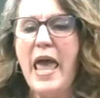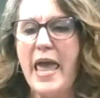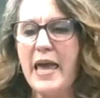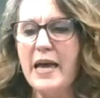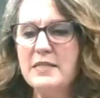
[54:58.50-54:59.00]

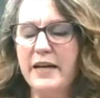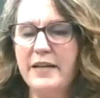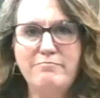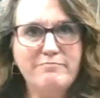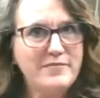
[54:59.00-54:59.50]
And
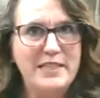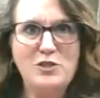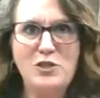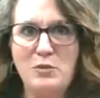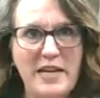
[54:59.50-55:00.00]
I did
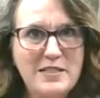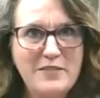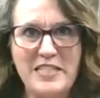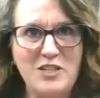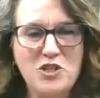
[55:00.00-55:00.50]
2 days of
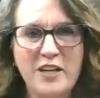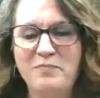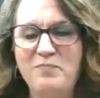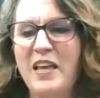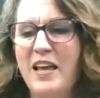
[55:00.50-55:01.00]
teaching
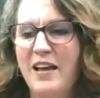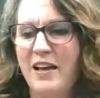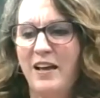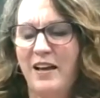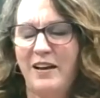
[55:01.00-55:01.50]

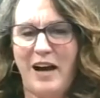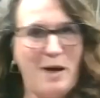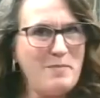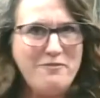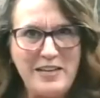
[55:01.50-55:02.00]
on
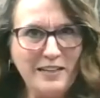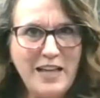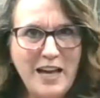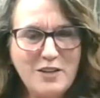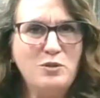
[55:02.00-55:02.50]
my feet a
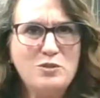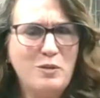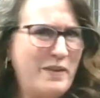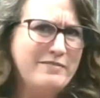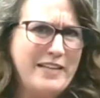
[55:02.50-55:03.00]
lot too. So
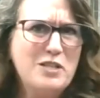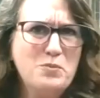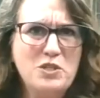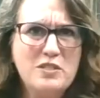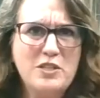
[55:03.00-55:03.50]
my legs were
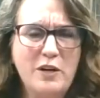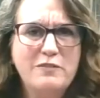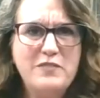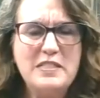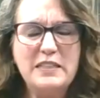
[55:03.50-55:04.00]
just,
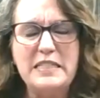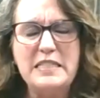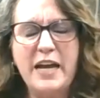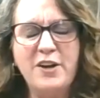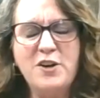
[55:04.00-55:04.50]
physically
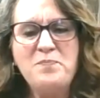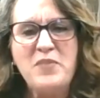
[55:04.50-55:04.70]
tired.